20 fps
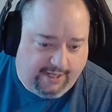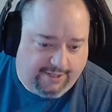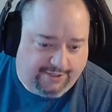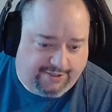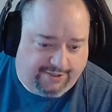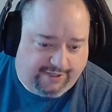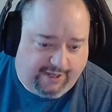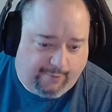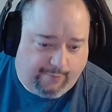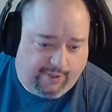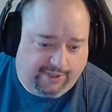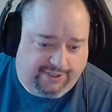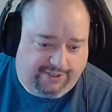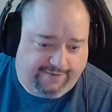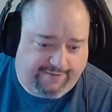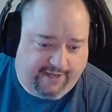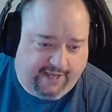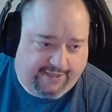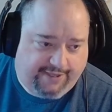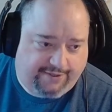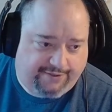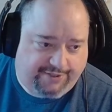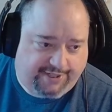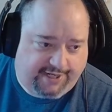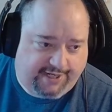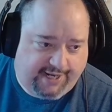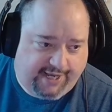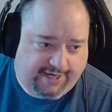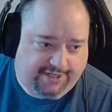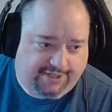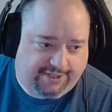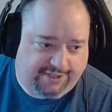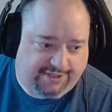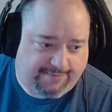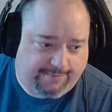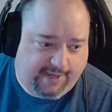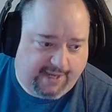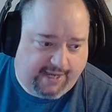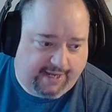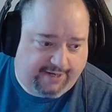So then once you've got those connections
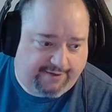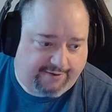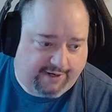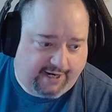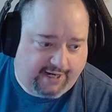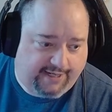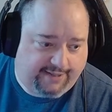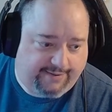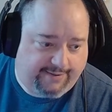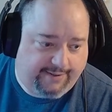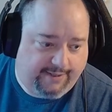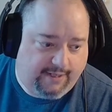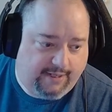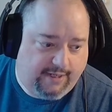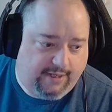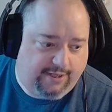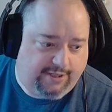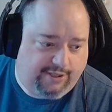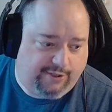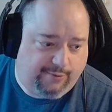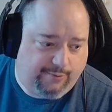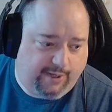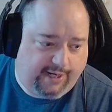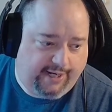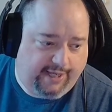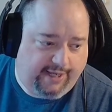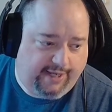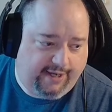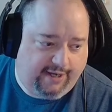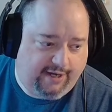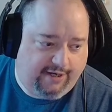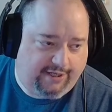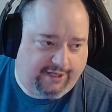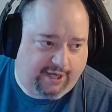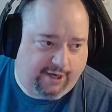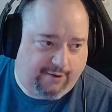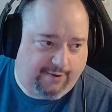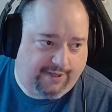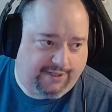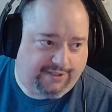made, right, you want to
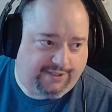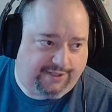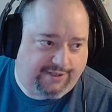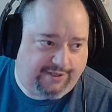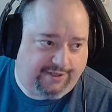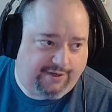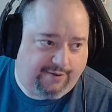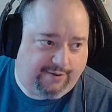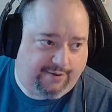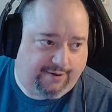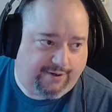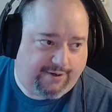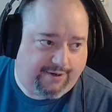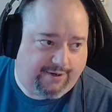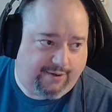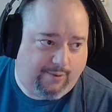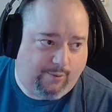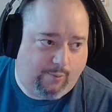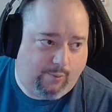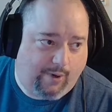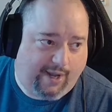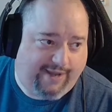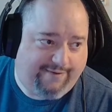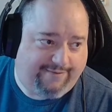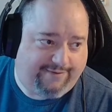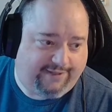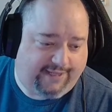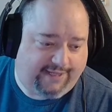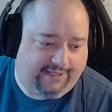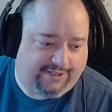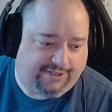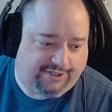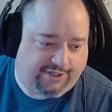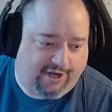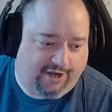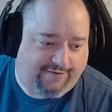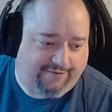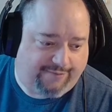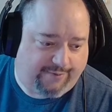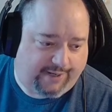go into your Wavelink
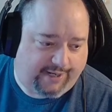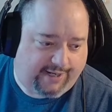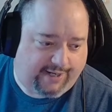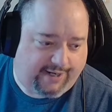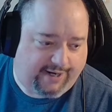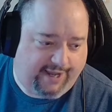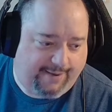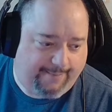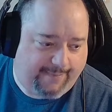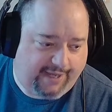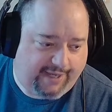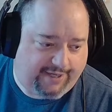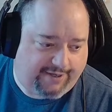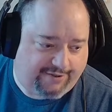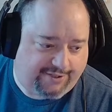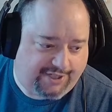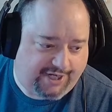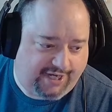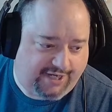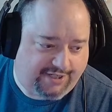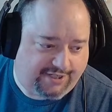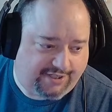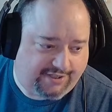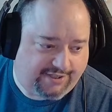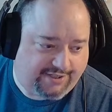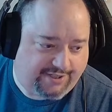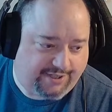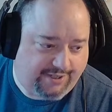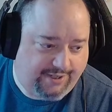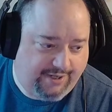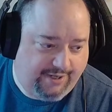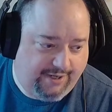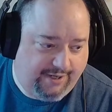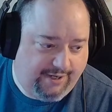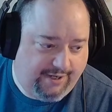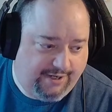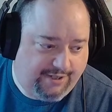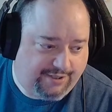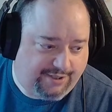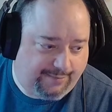software and make your changes.
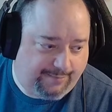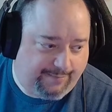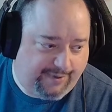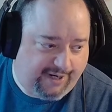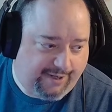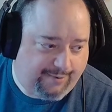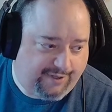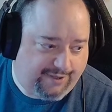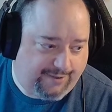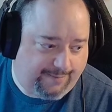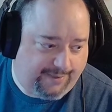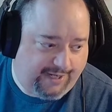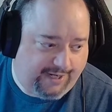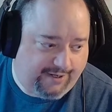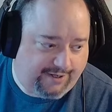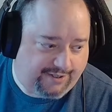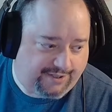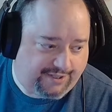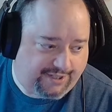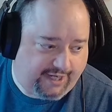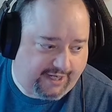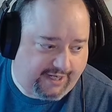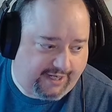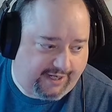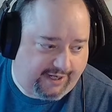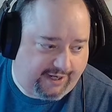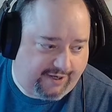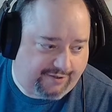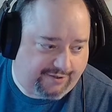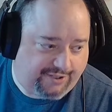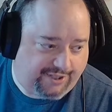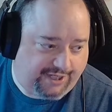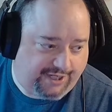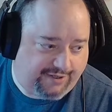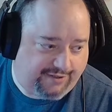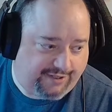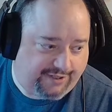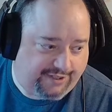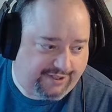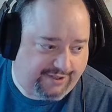So bear with me here a second and I'll
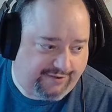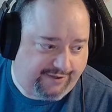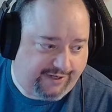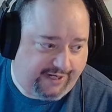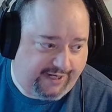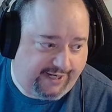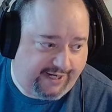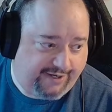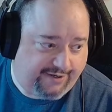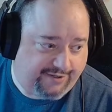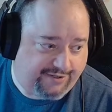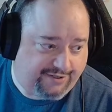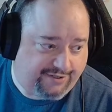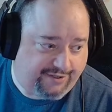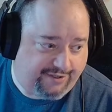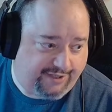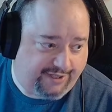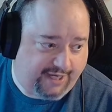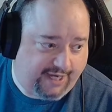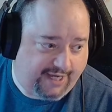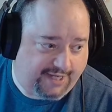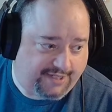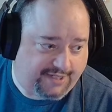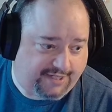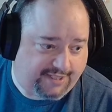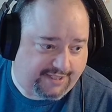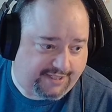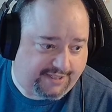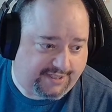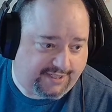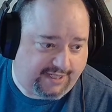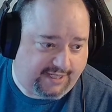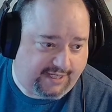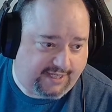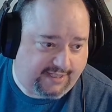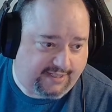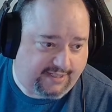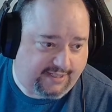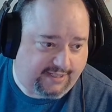share the screen here so you guys can see it.